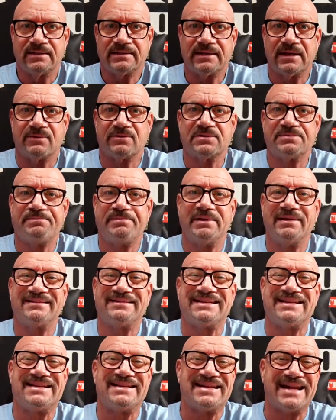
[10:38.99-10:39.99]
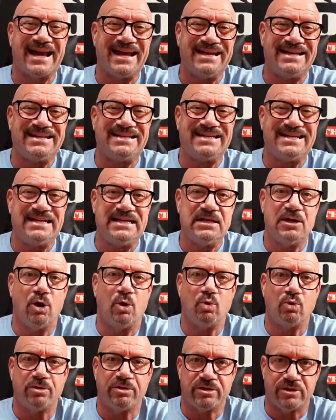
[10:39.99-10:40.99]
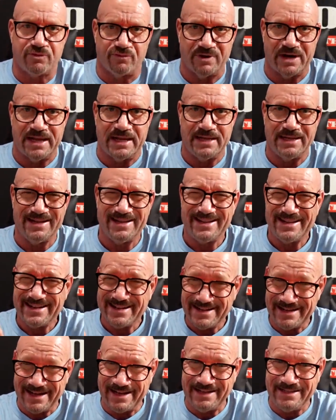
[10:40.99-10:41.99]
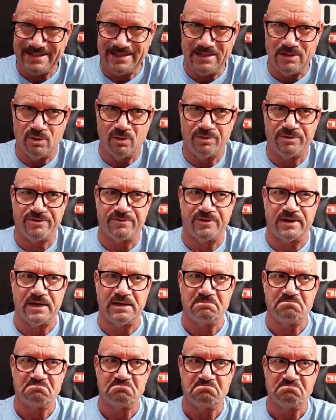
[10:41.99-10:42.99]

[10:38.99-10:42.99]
that was built in 1903,